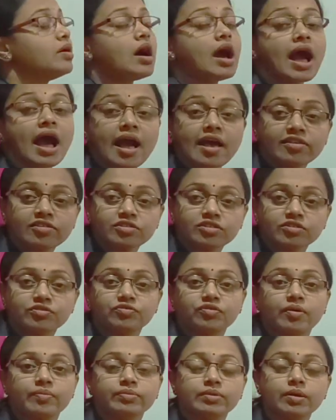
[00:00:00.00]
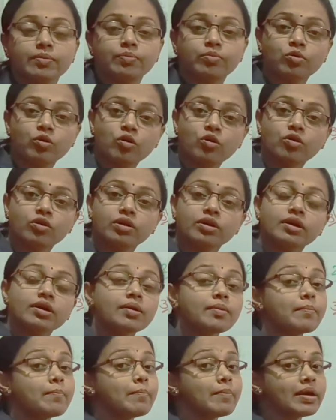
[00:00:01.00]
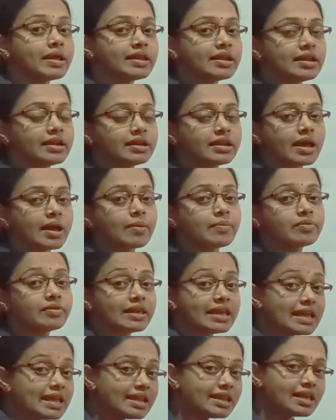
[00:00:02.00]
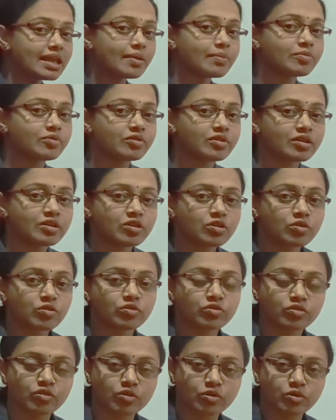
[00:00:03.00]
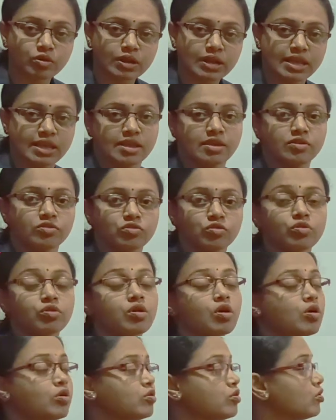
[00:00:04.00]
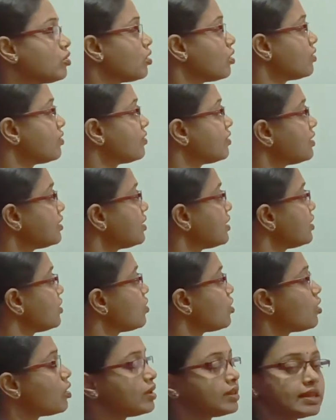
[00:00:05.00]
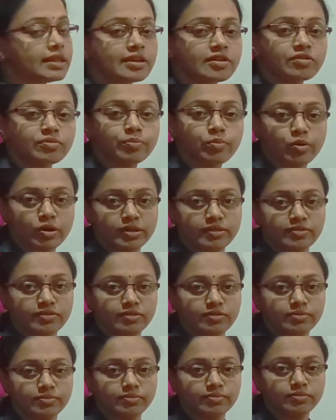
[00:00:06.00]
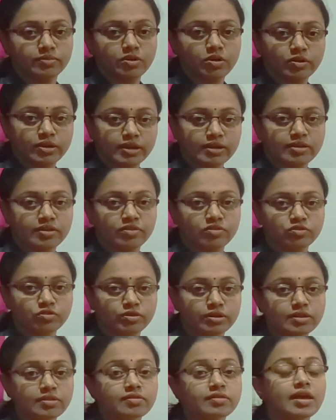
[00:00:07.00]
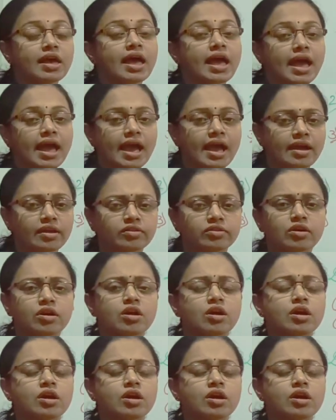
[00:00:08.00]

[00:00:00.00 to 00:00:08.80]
asked from the board many times in MCQs only. So you have to concentrate all these points. Okay dear students, and